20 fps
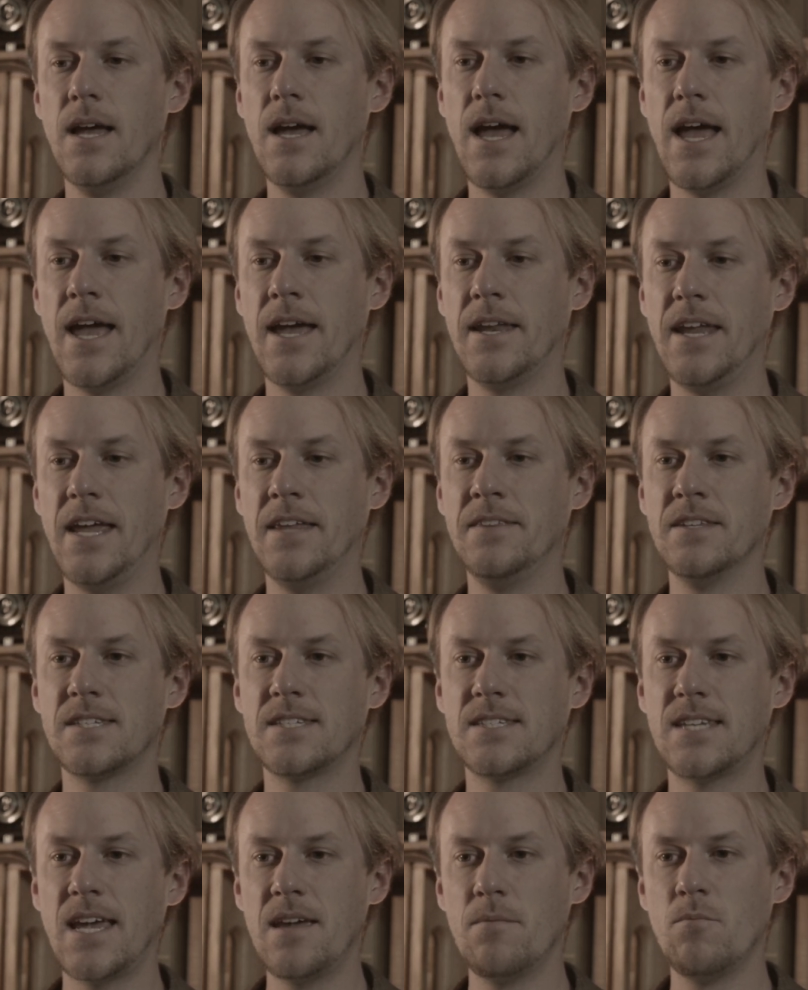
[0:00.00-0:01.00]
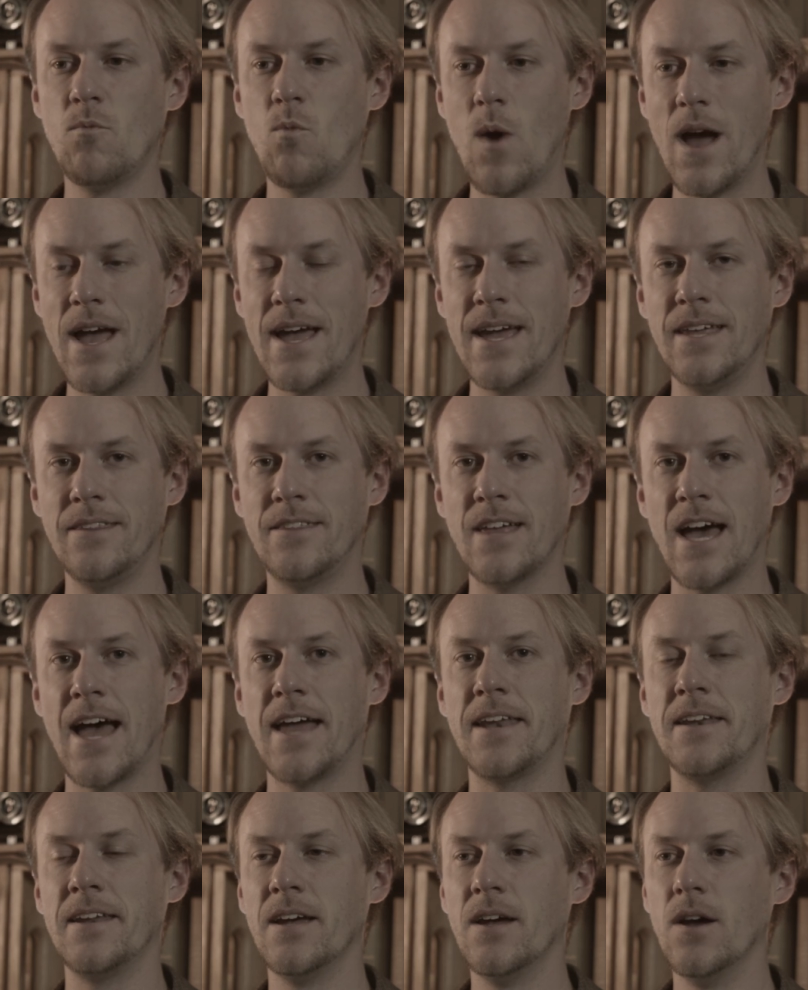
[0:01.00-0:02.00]
And in the same way
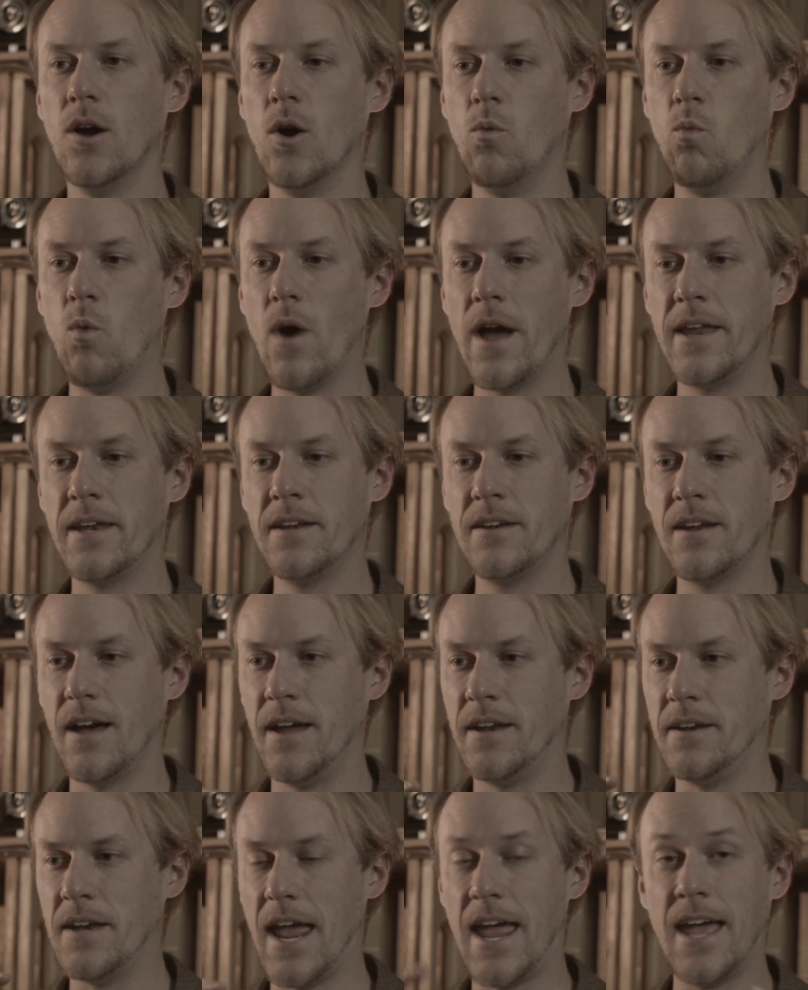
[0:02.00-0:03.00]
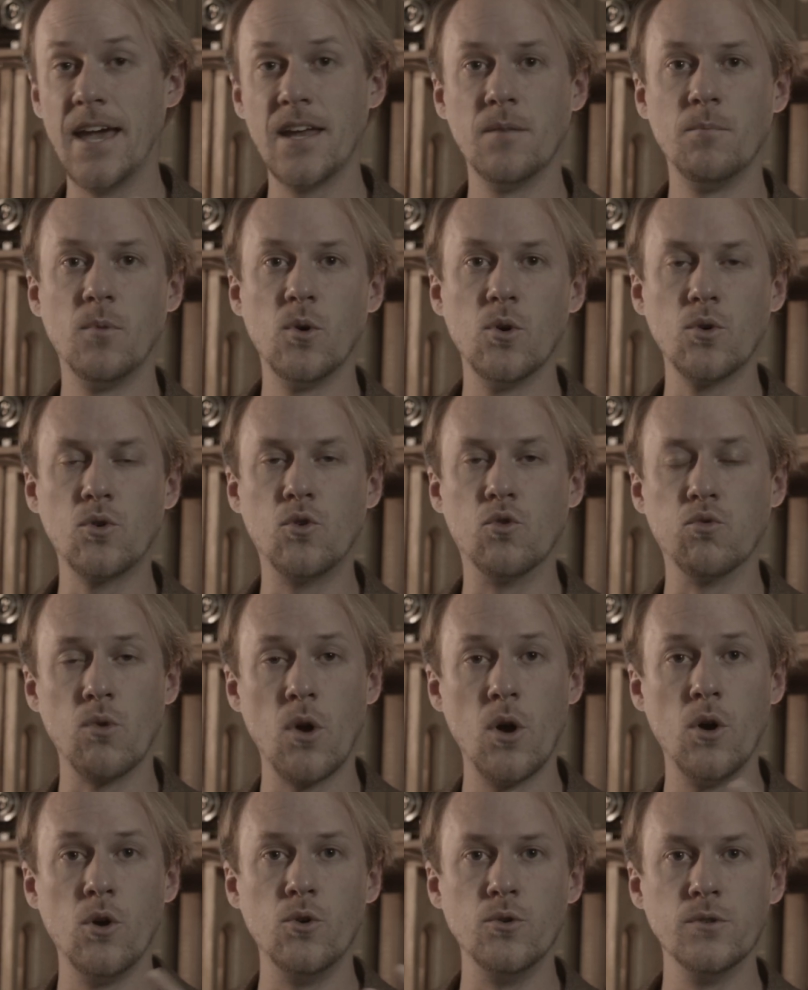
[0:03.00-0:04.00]
that when an animal
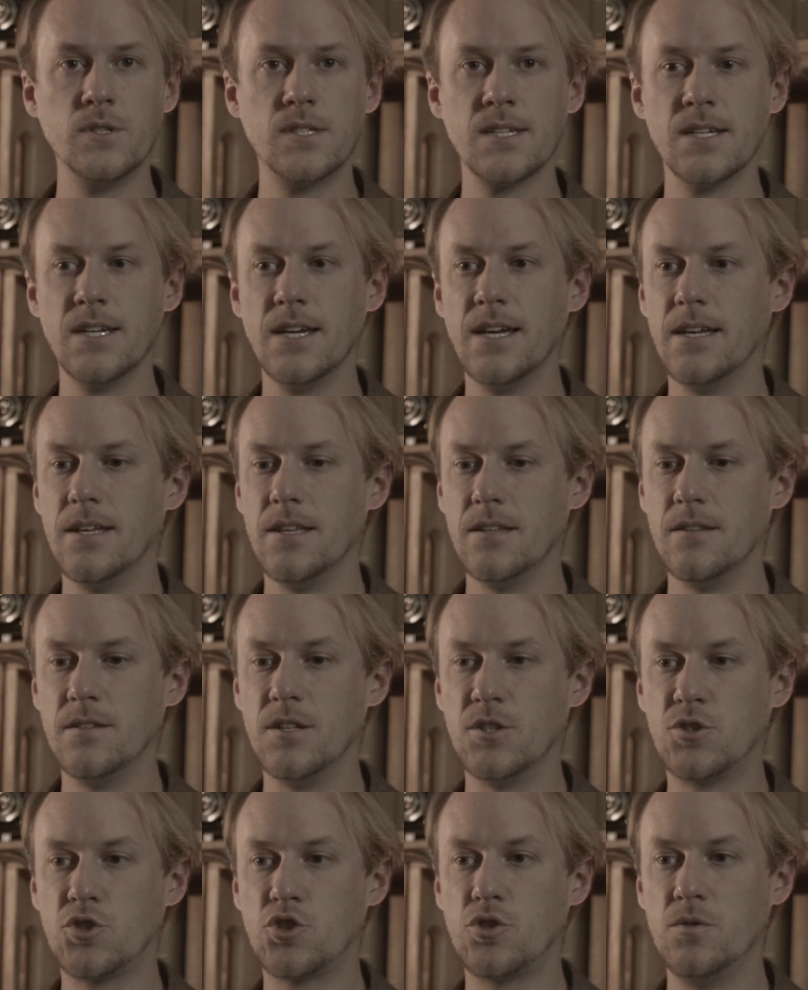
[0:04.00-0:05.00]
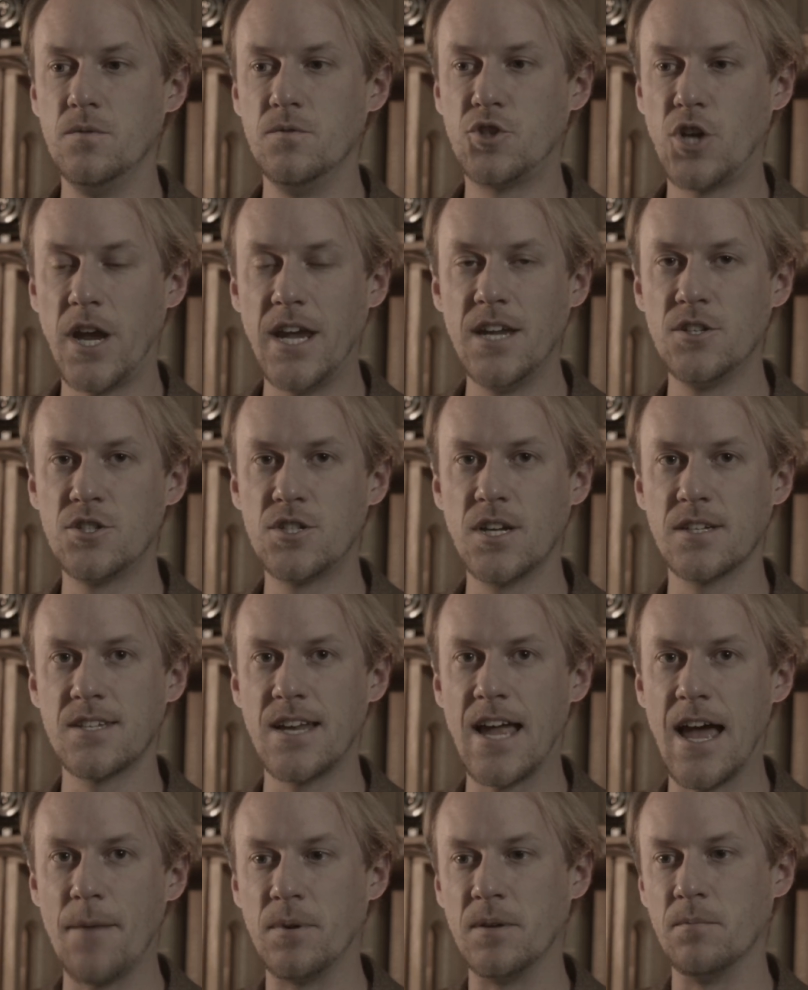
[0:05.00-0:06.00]
grows, the change doesn't
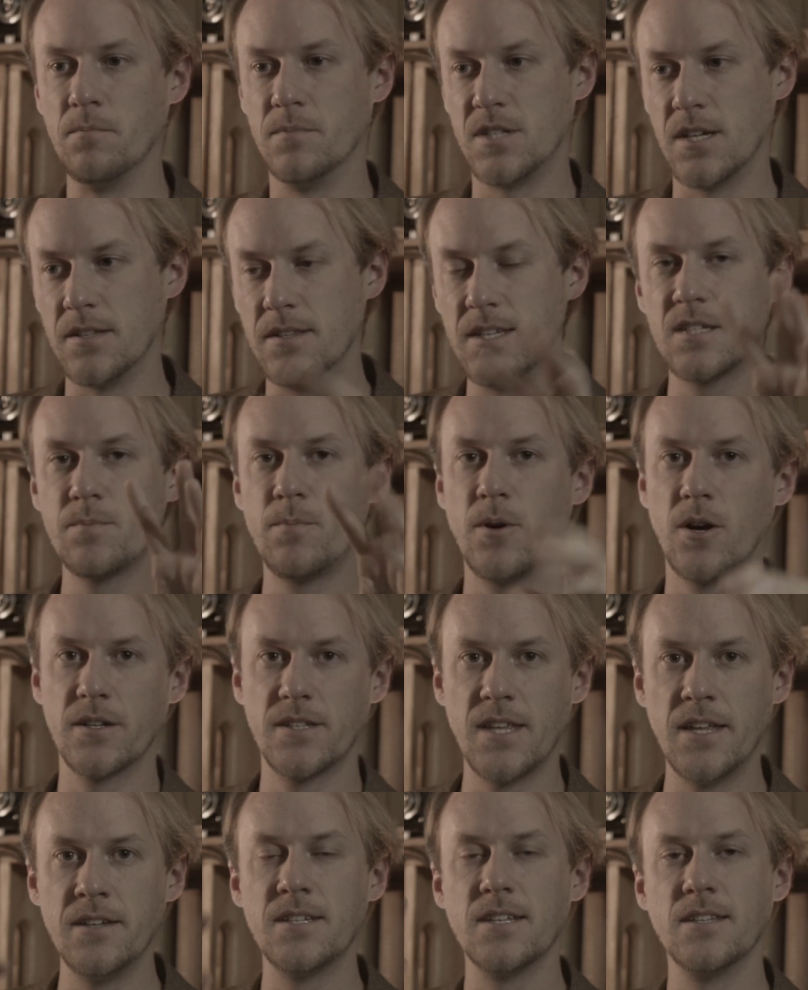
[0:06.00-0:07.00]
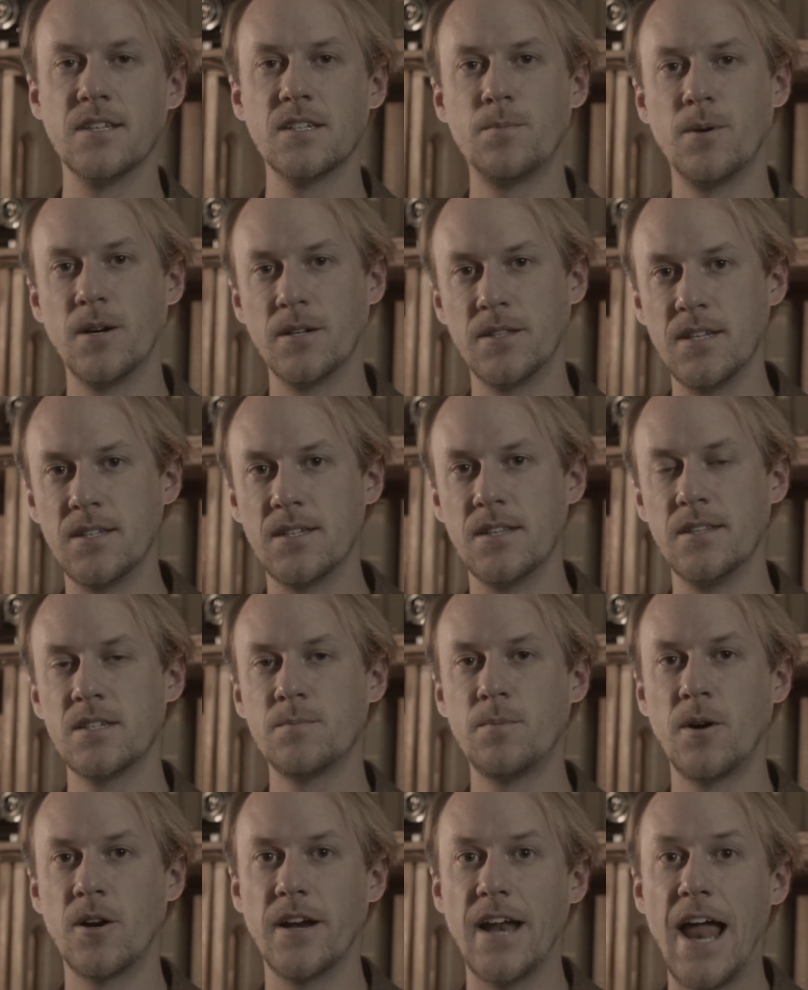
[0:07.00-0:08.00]
happen to this part, then to this part, then to this
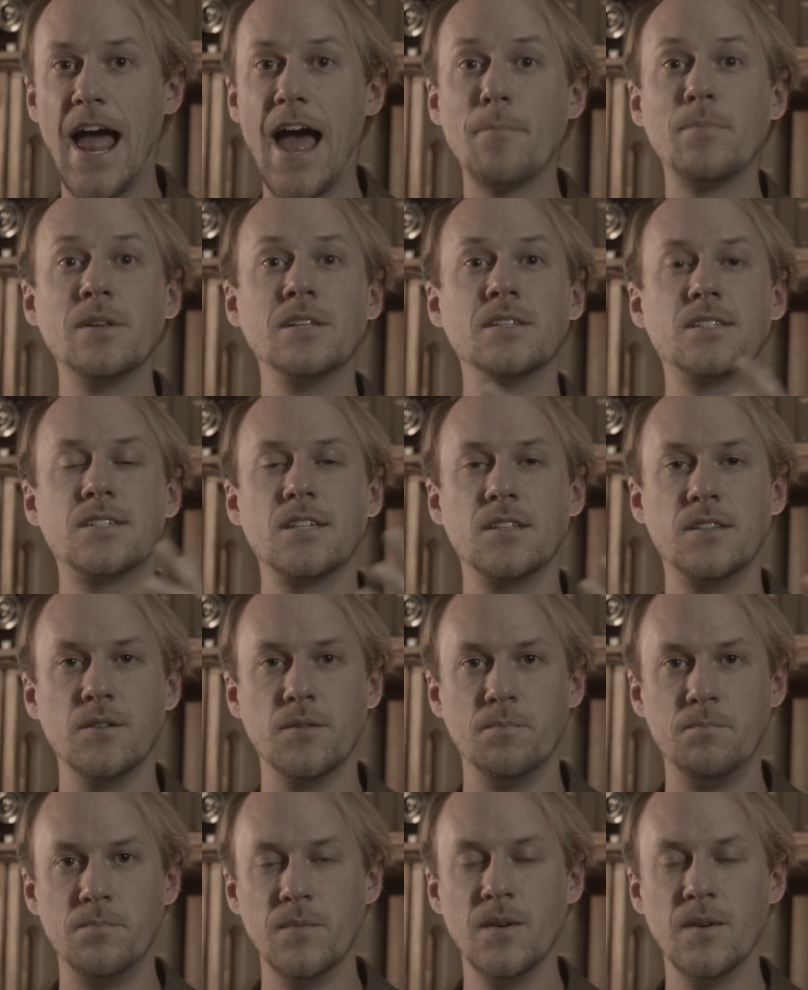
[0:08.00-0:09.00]
part. It happens to the